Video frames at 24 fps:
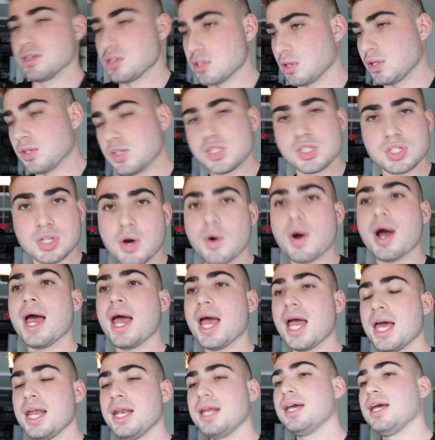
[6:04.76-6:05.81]
So let's just go
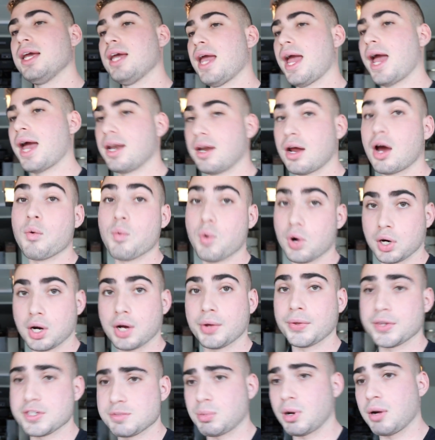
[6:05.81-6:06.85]
ahead and uh, work
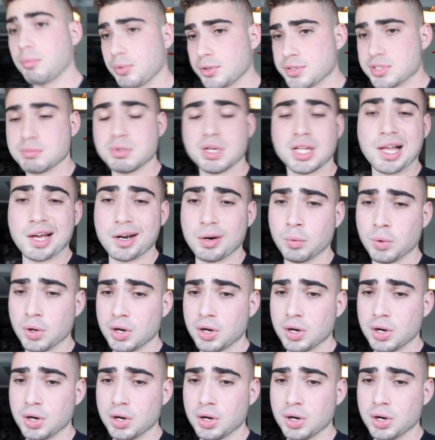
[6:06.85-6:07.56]
on this bumper. It's gonna be a lot of